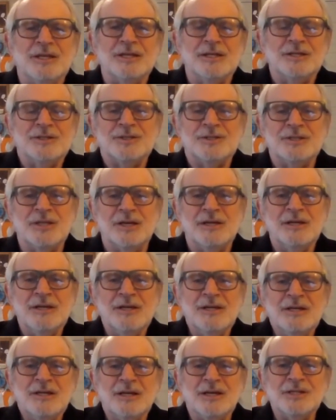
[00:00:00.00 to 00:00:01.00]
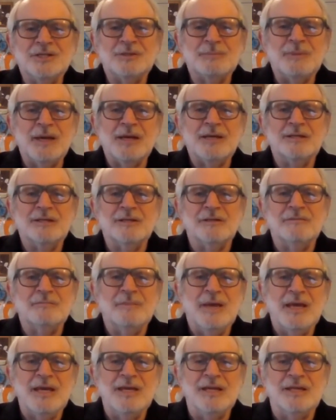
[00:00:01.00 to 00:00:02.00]
It's a speculative
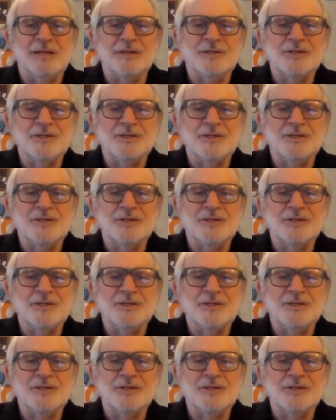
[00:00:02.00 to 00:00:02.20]
mania.